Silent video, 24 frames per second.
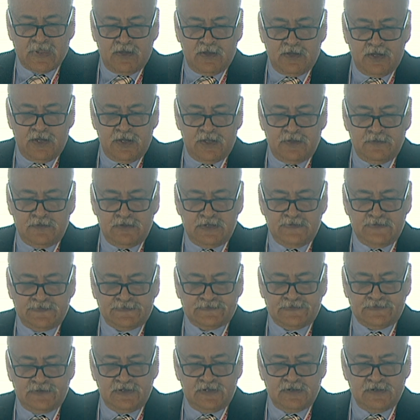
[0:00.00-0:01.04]
in
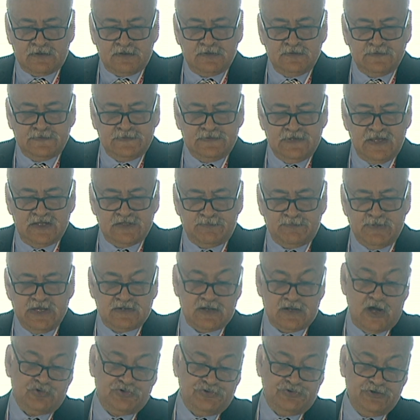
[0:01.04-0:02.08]
this CSP
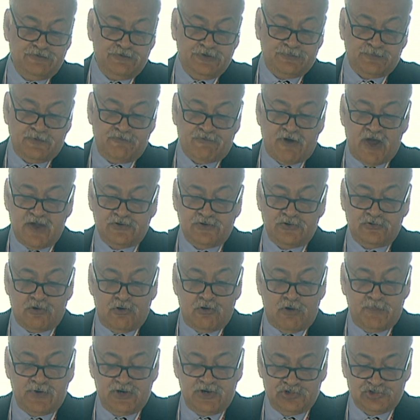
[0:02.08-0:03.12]
Cloud Service Provider
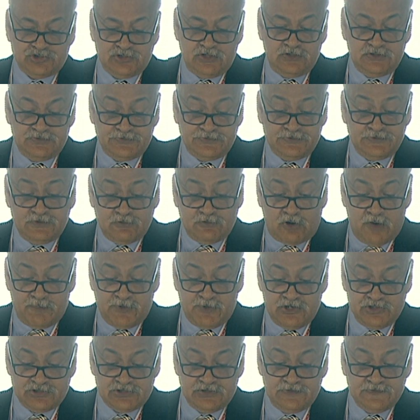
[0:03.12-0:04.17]

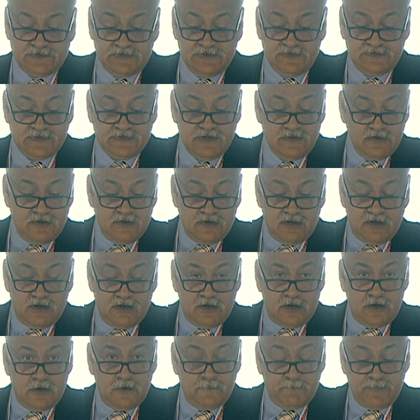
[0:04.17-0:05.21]
operations is
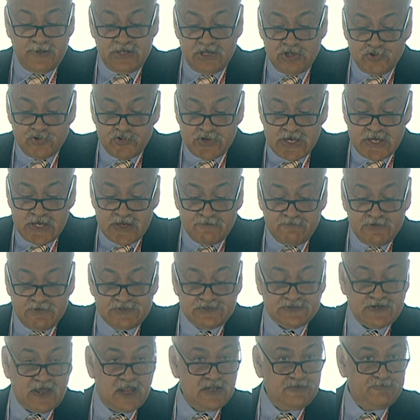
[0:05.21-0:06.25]
PUE, which
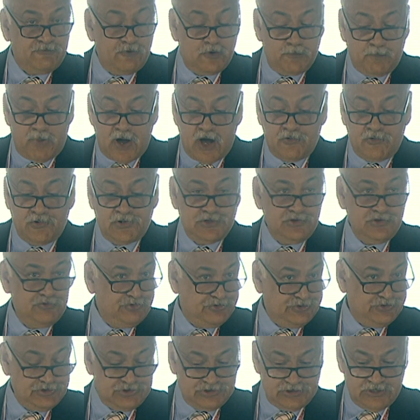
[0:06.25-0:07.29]
stands for Power
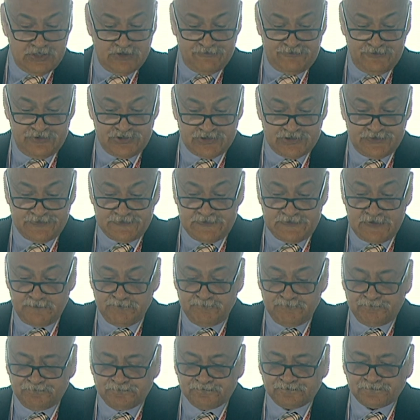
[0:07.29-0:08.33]
Usage Efficiency,
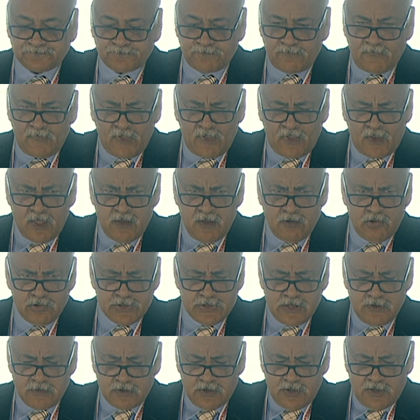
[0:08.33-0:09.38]

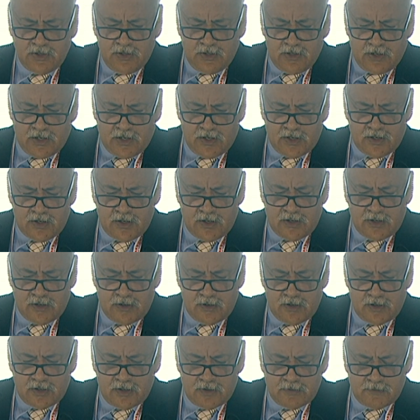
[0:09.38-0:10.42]
okay,
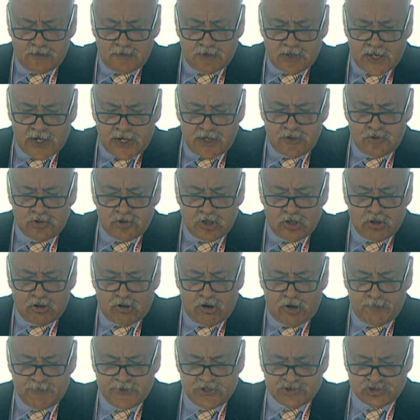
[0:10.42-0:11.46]
and
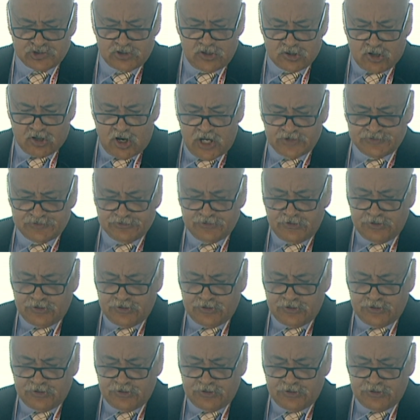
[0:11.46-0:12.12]
operational costs.